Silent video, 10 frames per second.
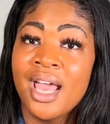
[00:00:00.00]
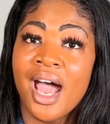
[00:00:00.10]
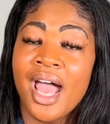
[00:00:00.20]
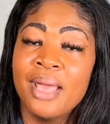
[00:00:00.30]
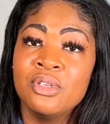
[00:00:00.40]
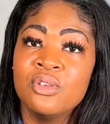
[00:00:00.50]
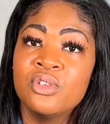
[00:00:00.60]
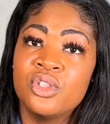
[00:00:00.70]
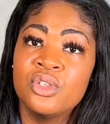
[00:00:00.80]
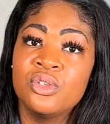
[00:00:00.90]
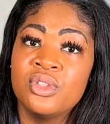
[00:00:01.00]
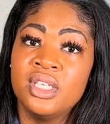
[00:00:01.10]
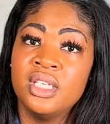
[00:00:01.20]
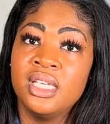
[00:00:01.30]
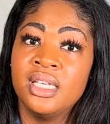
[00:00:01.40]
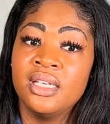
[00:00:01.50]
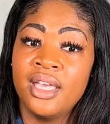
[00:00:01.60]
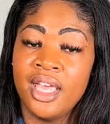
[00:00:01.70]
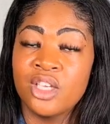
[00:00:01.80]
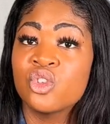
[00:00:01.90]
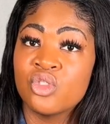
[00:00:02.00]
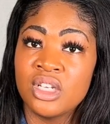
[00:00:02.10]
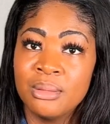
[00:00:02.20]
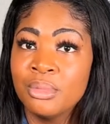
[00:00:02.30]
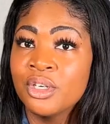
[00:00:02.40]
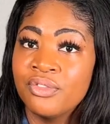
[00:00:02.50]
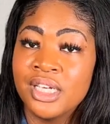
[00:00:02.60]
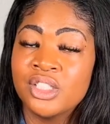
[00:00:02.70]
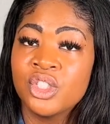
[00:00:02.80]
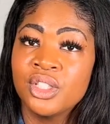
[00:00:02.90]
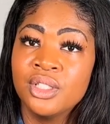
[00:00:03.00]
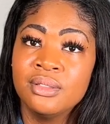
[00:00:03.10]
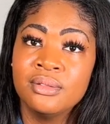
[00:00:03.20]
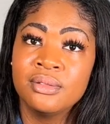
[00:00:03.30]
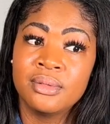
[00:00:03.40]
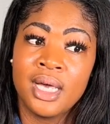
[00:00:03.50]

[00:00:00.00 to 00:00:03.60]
I'm used to the extreme professional